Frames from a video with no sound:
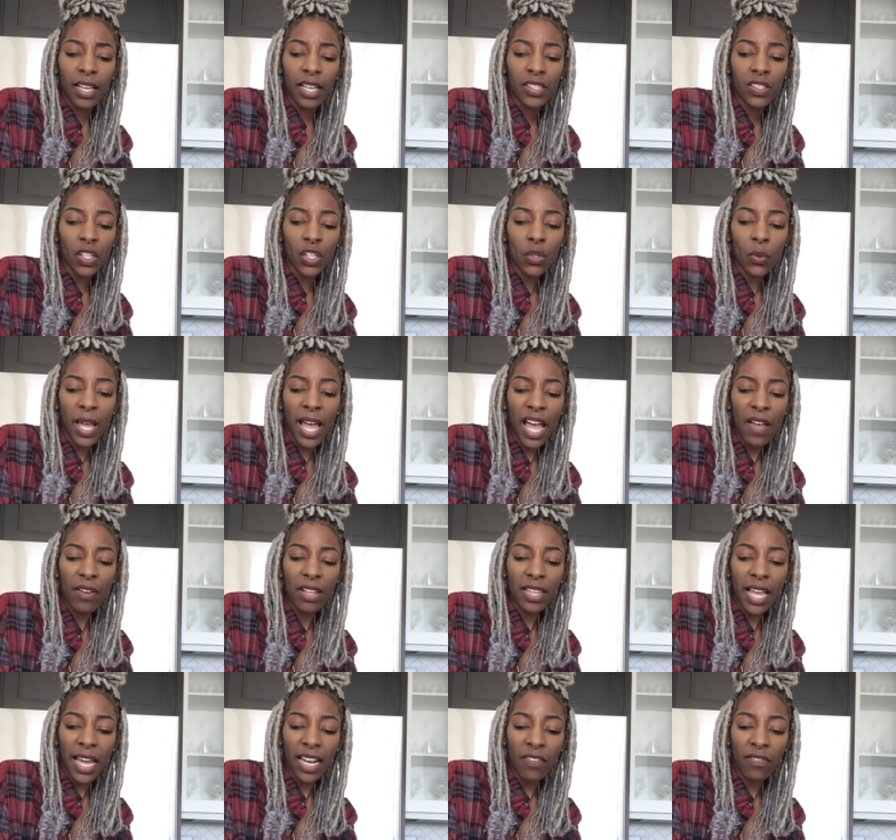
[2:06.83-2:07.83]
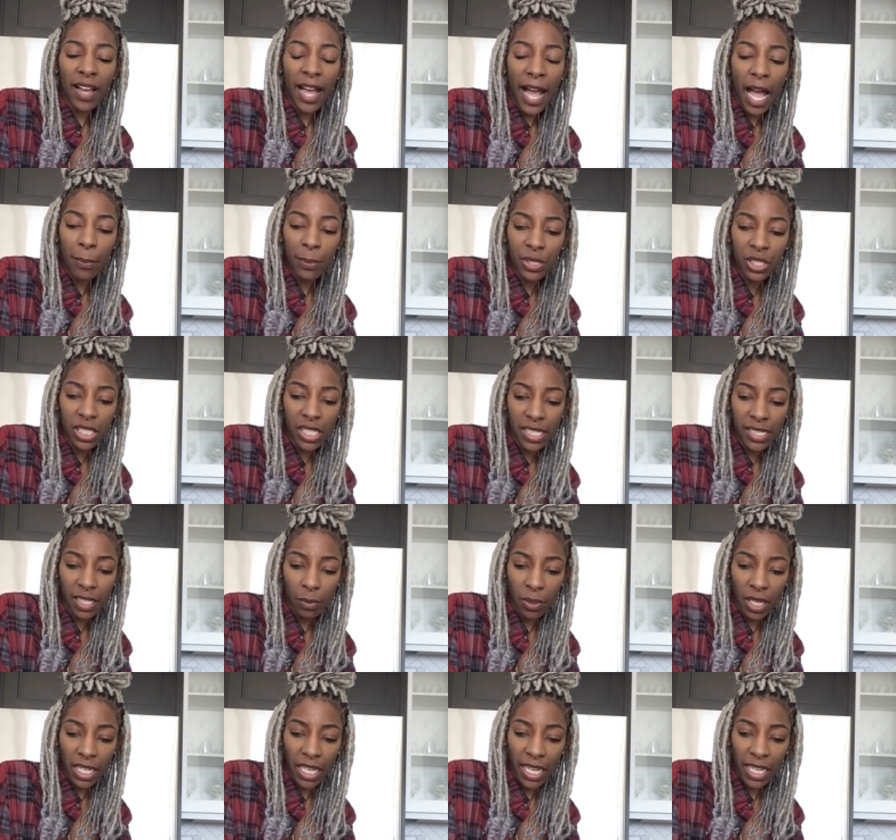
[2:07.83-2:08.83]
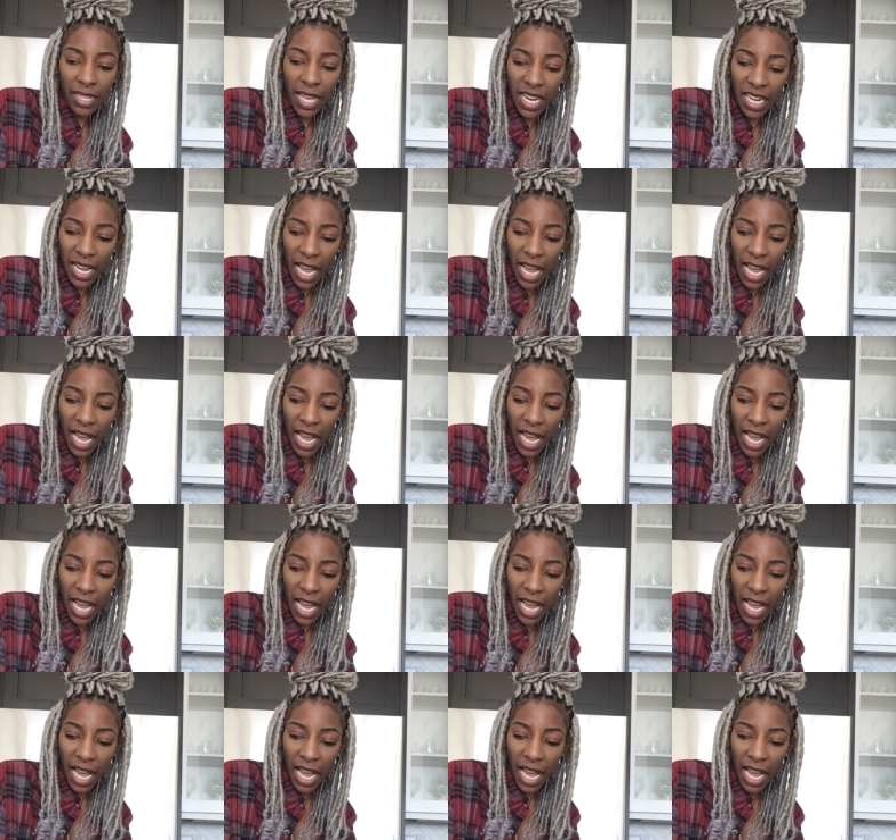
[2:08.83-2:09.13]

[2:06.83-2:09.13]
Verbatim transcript: So you have a lot of options. I'm getting a lot